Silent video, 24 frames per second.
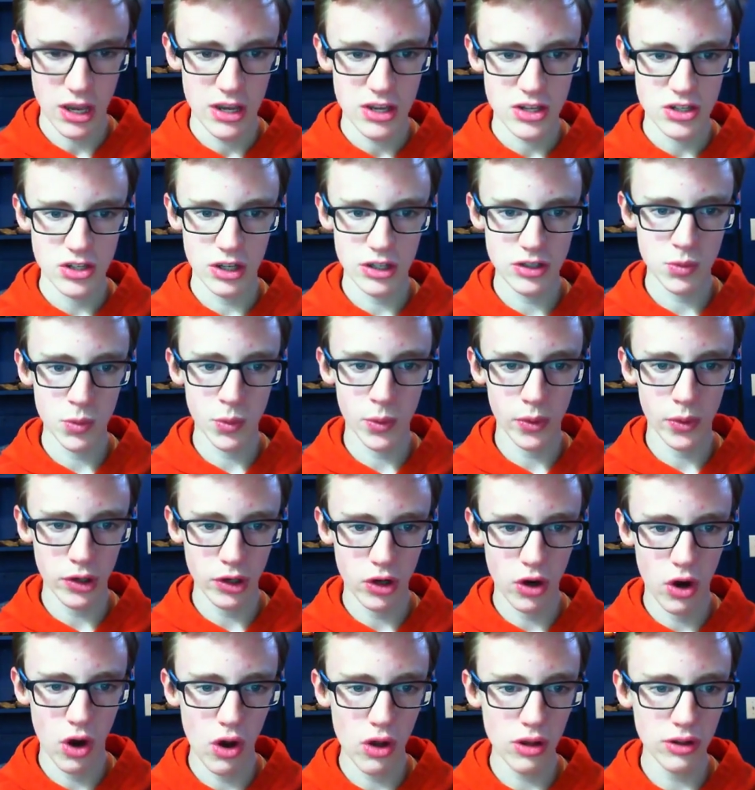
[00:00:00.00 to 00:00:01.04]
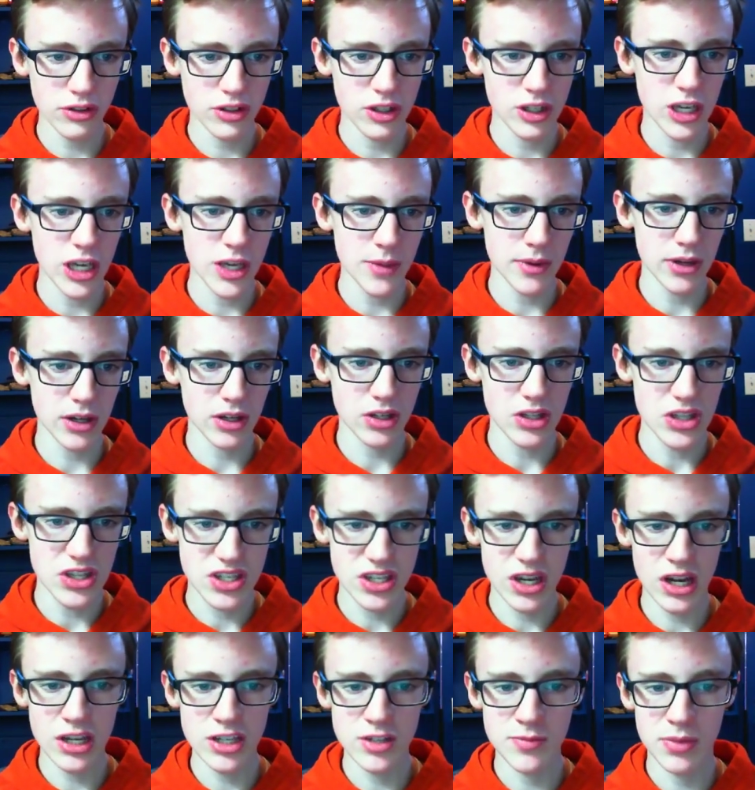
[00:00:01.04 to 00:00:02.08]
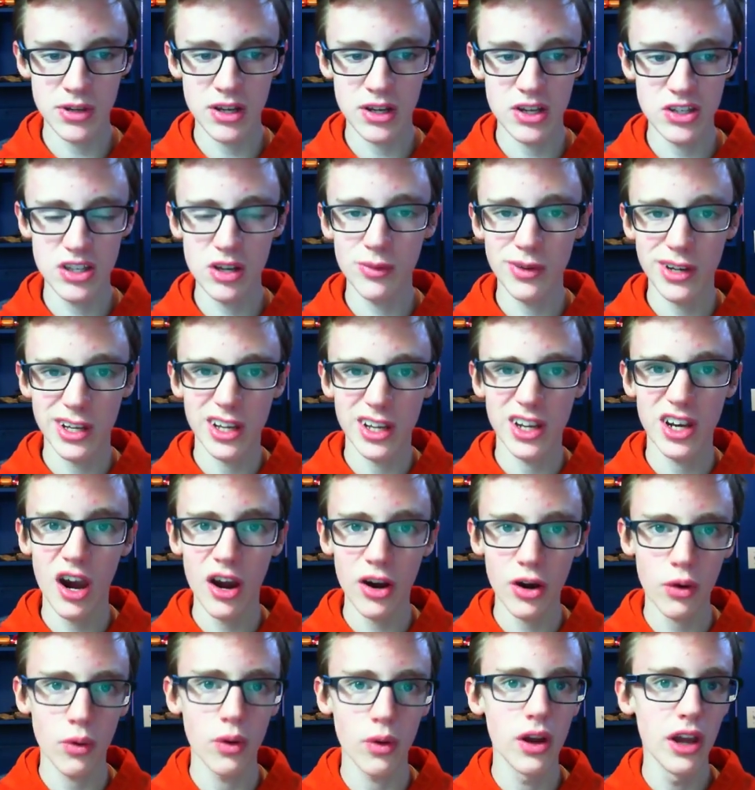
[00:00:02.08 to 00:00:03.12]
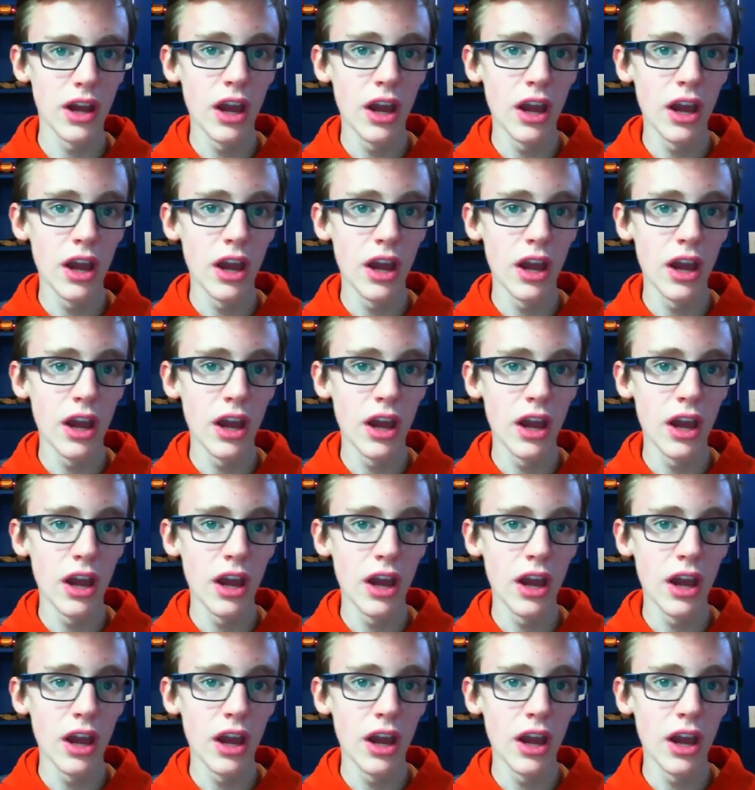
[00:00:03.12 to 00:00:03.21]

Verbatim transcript: So that's what we're going to call it to keep it concise because then we can cut out.